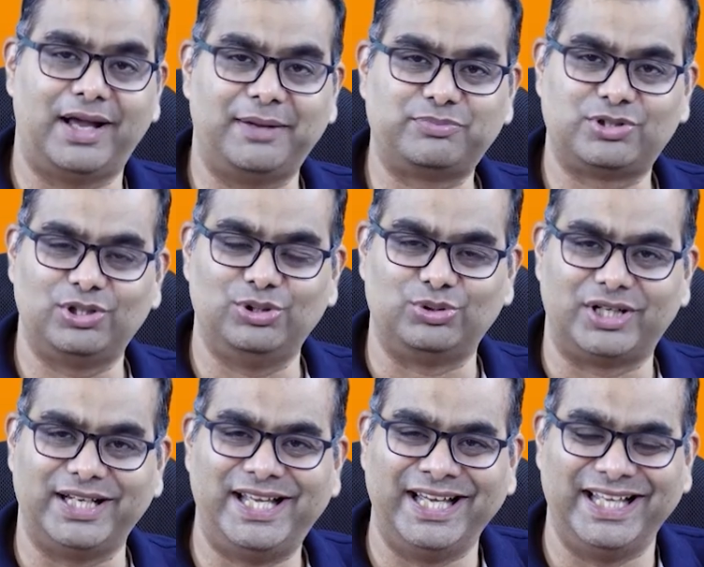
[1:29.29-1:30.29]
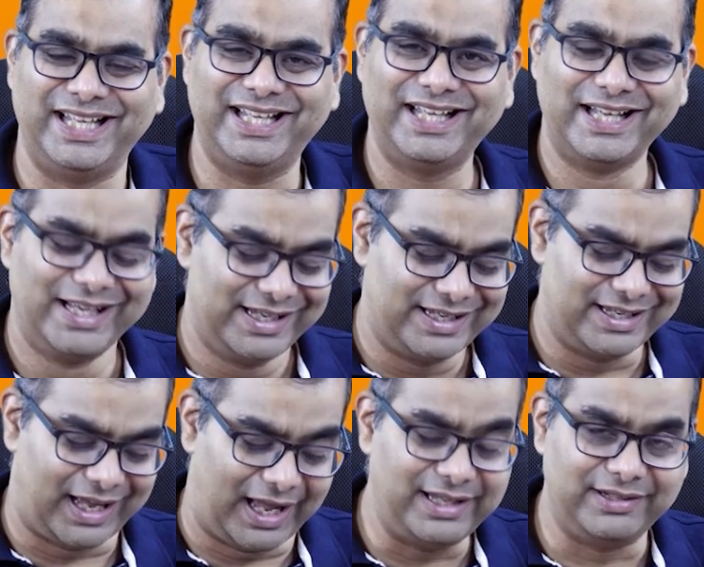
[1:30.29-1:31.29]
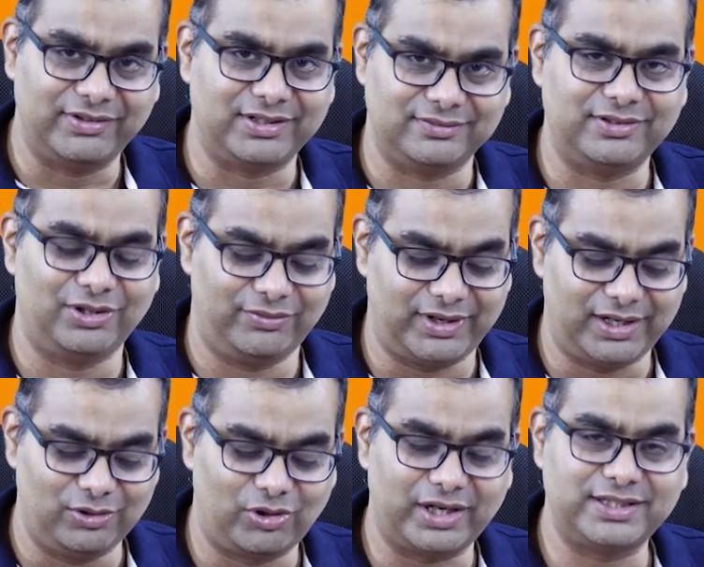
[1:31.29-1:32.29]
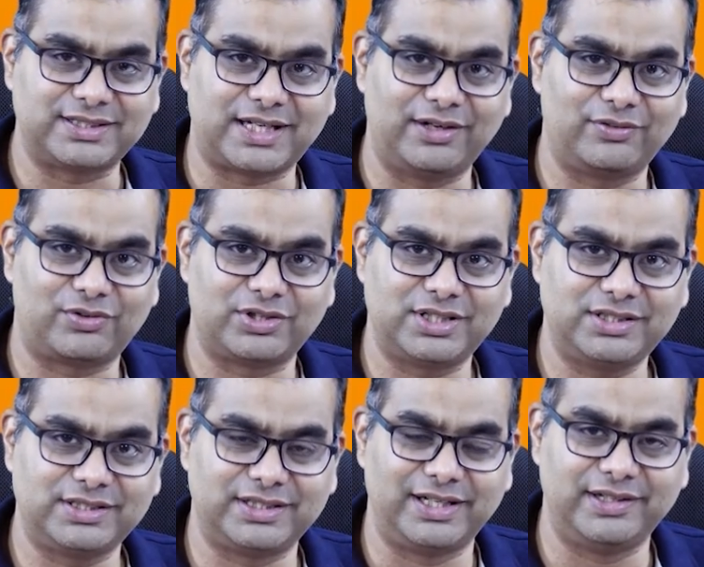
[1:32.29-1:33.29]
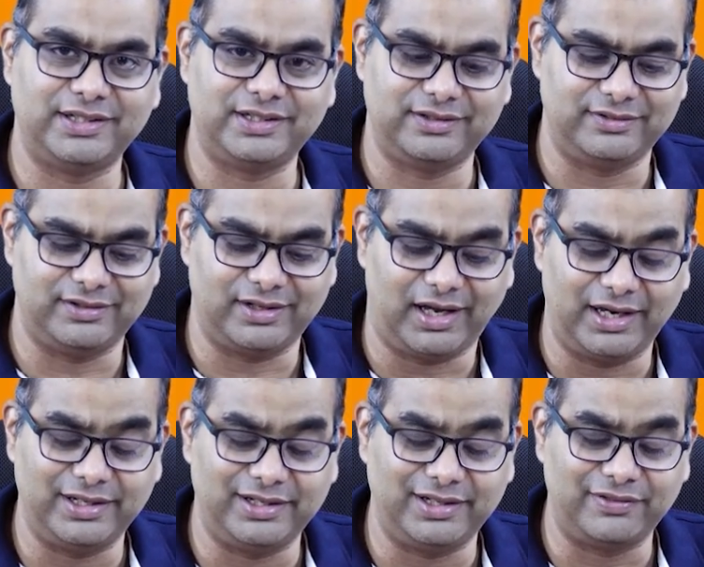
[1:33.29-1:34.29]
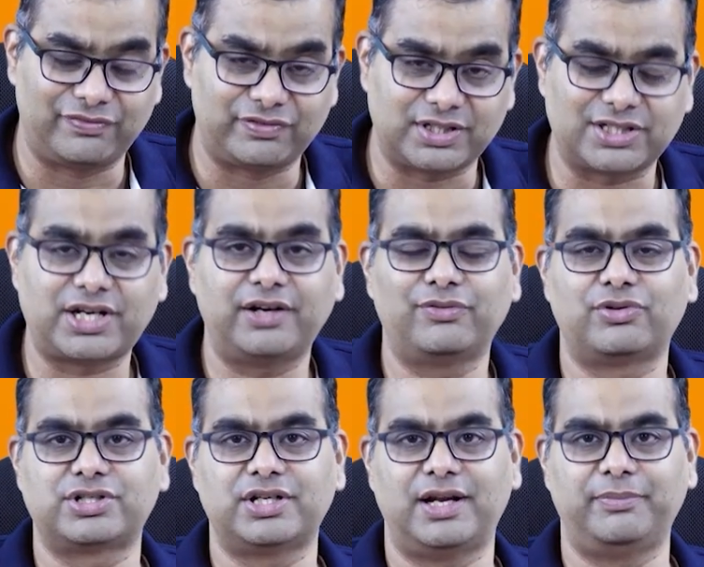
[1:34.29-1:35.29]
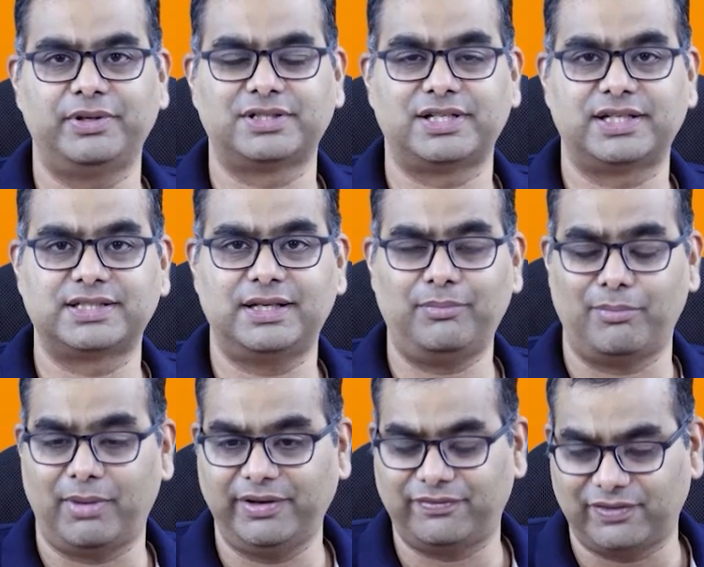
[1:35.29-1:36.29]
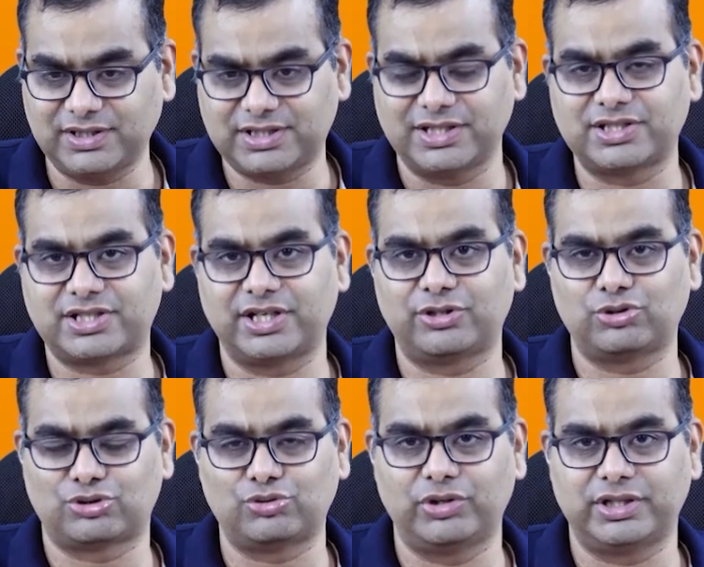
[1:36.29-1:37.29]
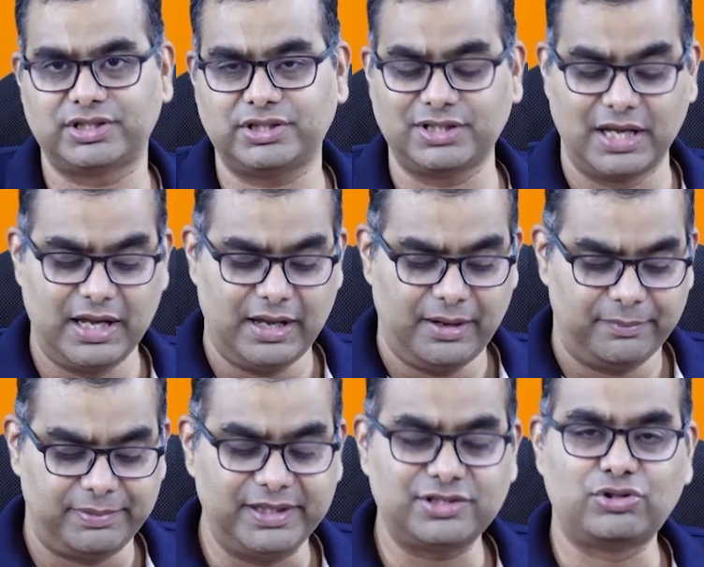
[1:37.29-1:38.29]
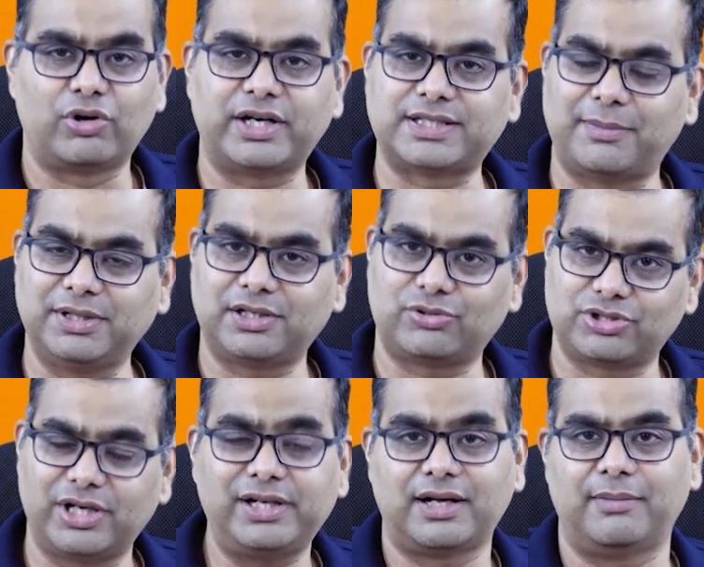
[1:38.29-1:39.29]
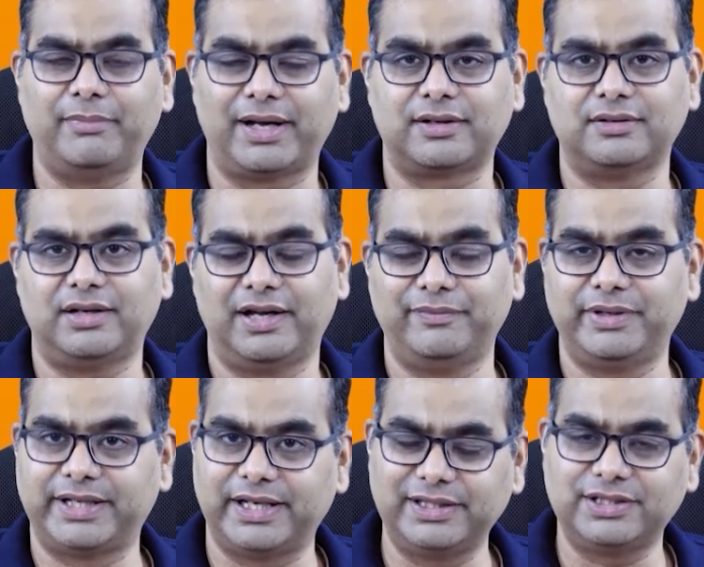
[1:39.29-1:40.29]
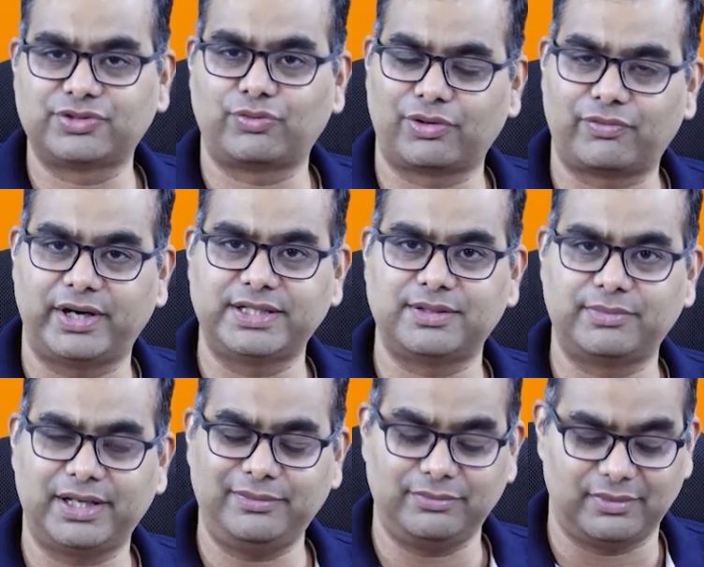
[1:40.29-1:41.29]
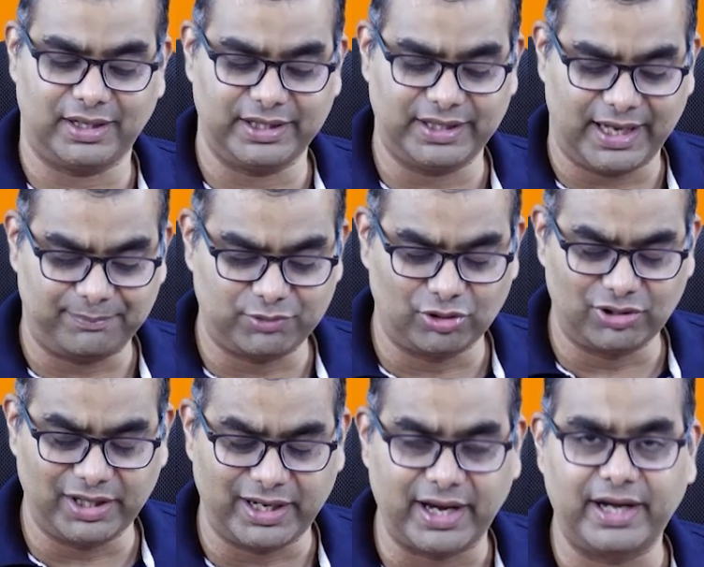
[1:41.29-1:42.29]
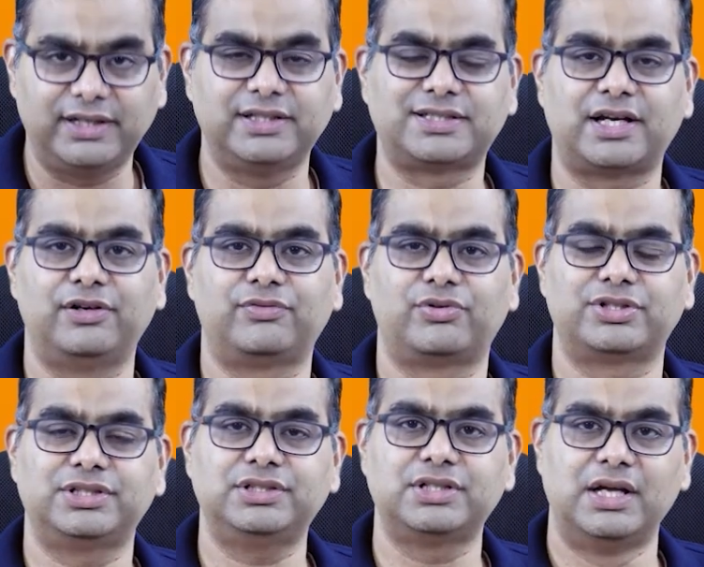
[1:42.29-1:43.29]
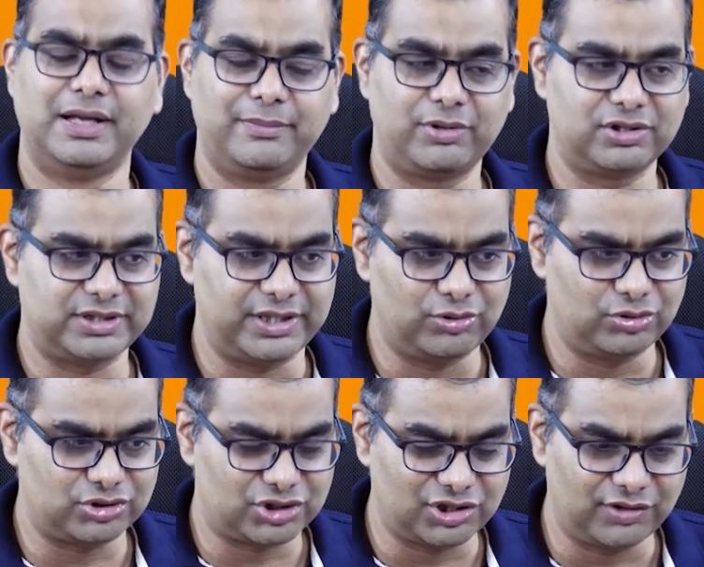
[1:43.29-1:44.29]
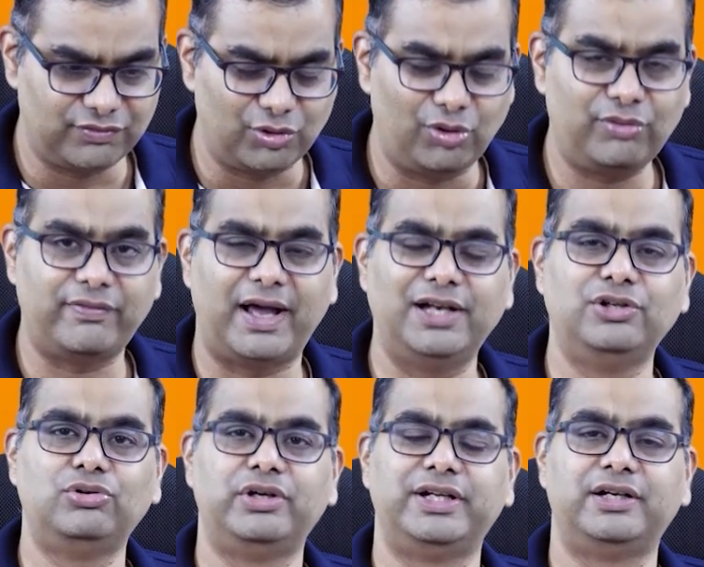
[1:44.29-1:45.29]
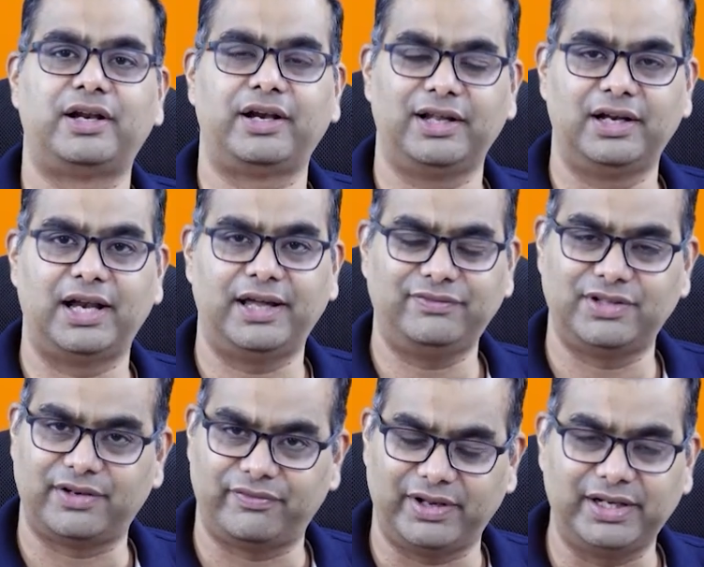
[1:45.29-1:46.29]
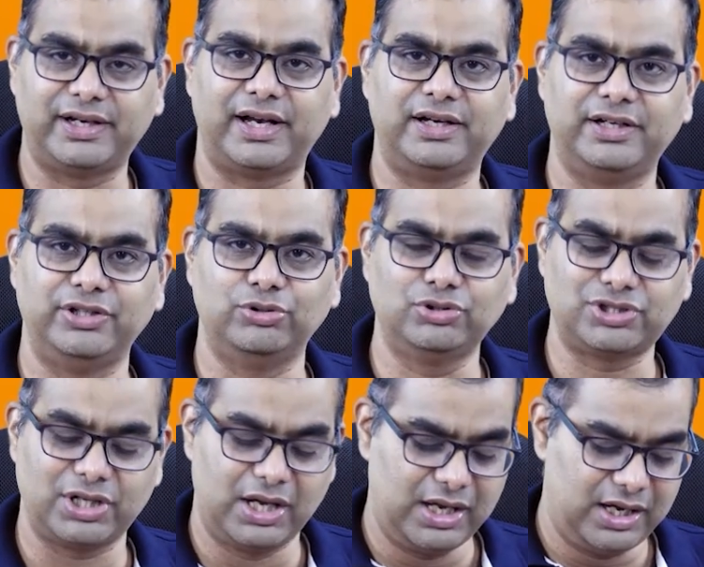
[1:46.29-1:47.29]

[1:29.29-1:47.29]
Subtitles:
absolutely, I even, when I look at these kind of questions, if such kind of question appears in exam, my first instinct to students is, please look at some other question and come back. I have been telling this for quite some time. I absolutely hate these kind of questions because they don't serve no value in real life. They are very rarely used.